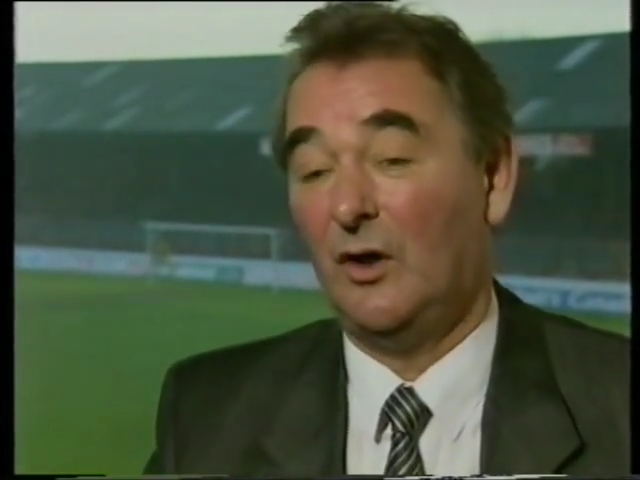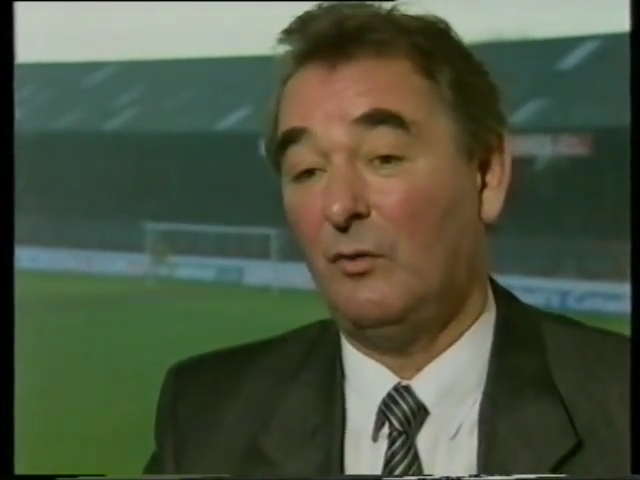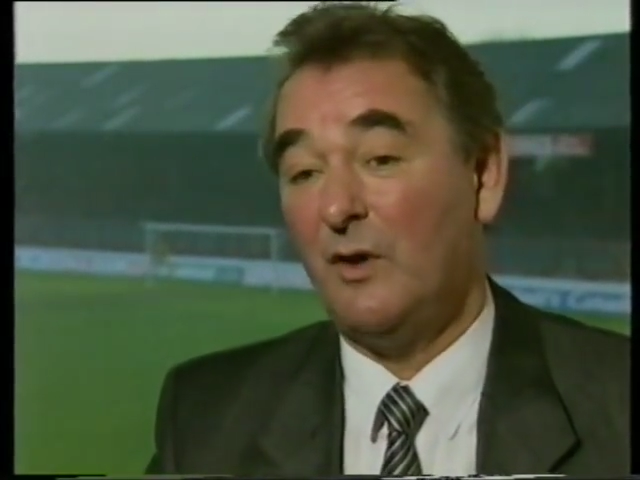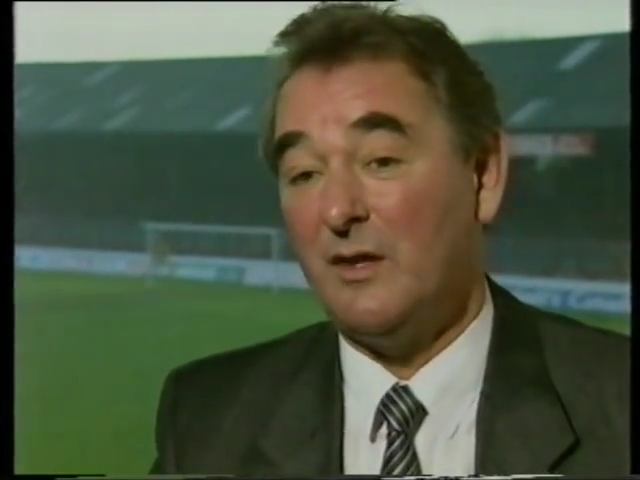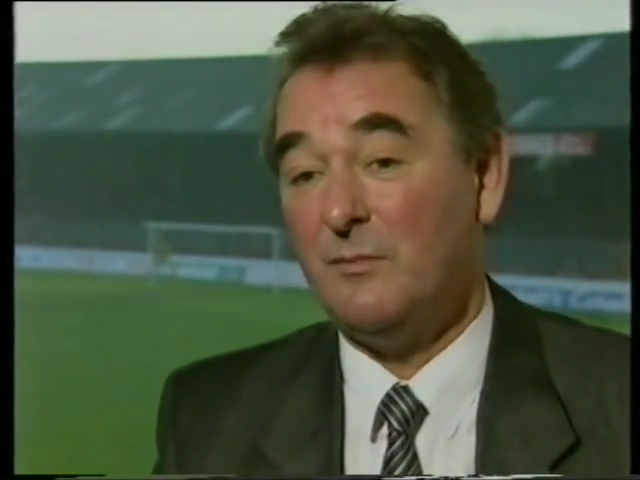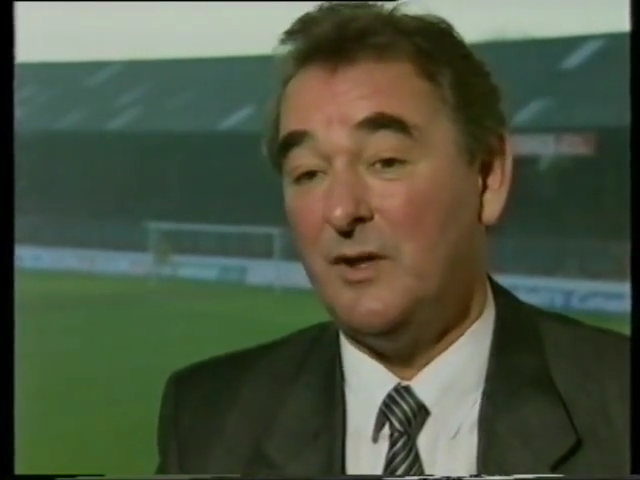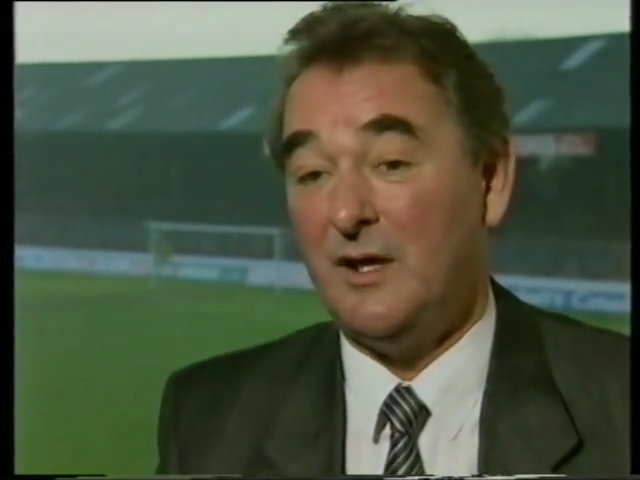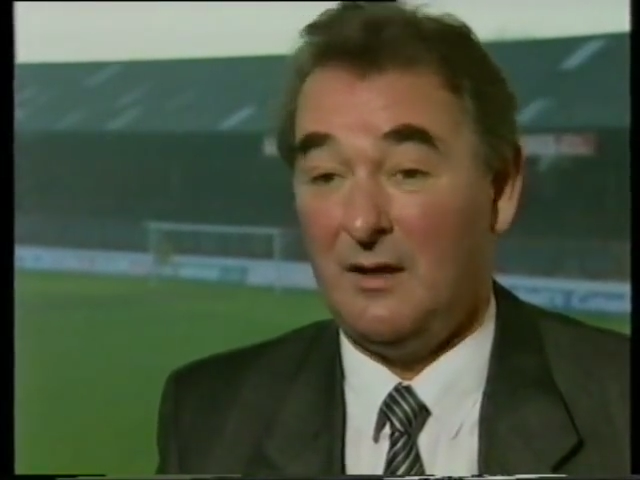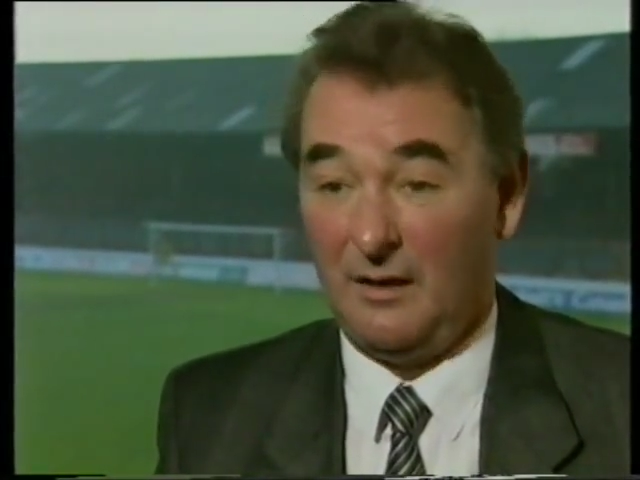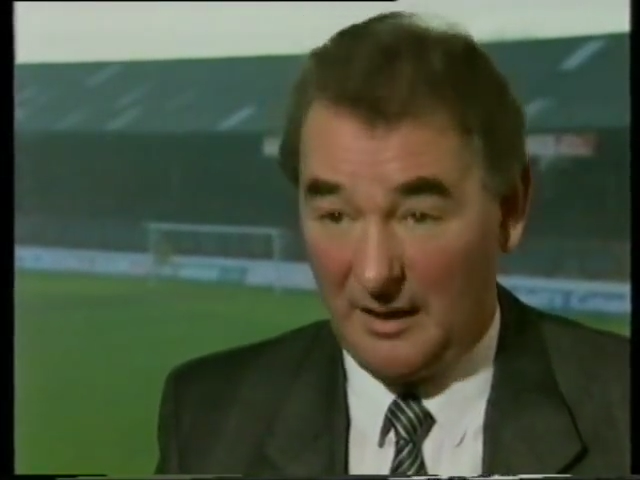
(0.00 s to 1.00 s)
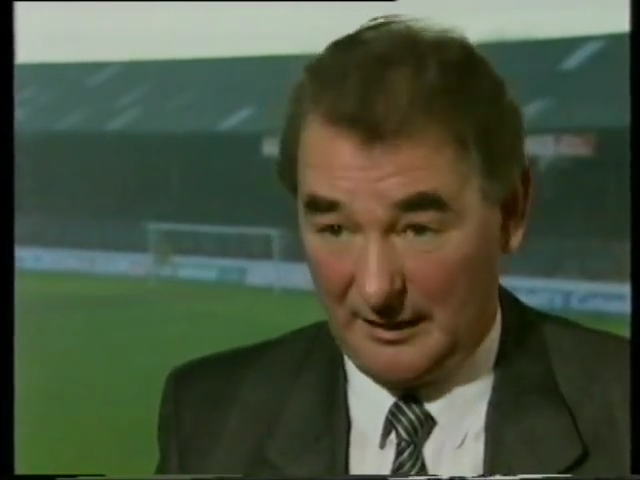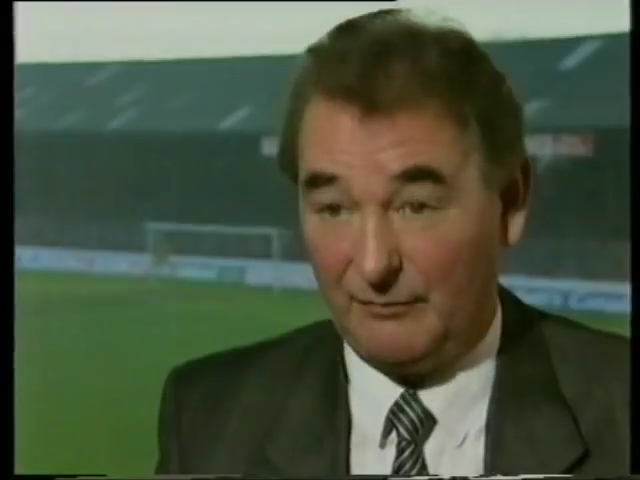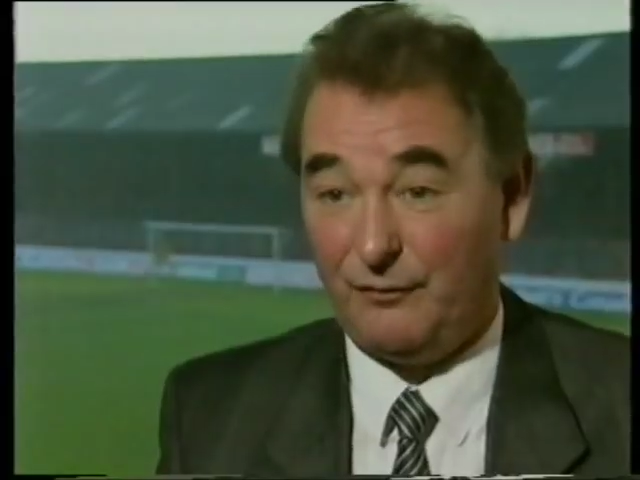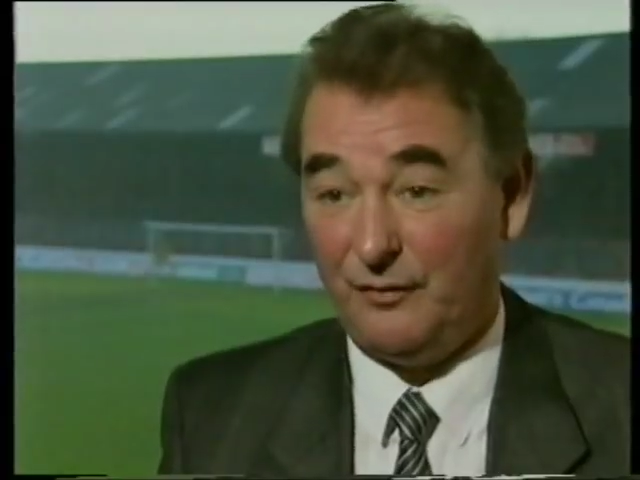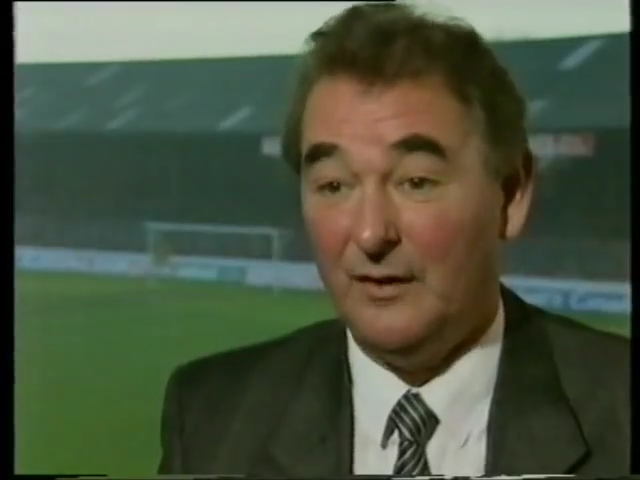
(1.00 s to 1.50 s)
or whether it be in
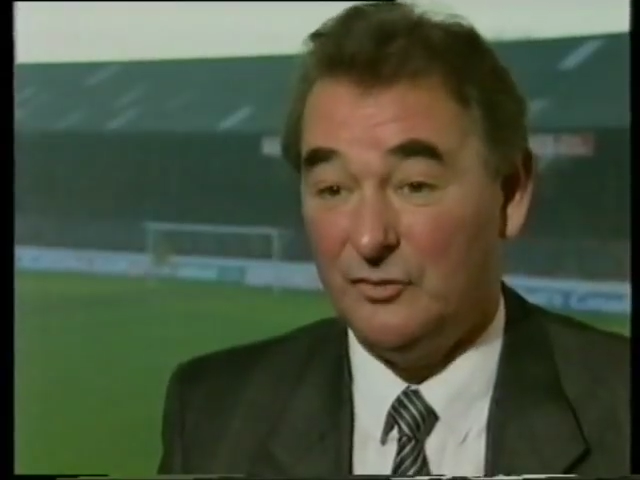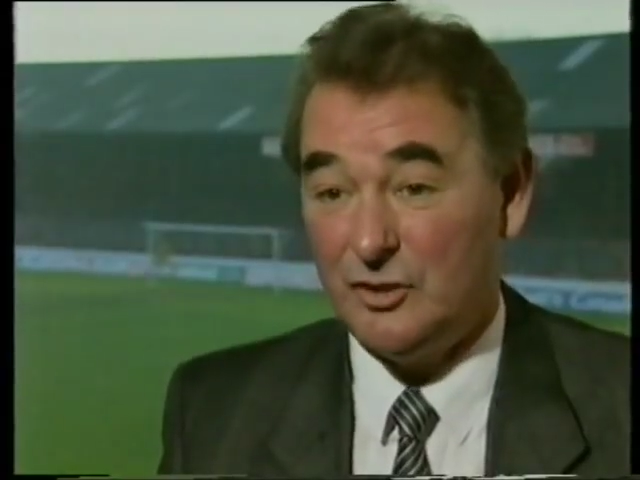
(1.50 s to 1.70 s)
life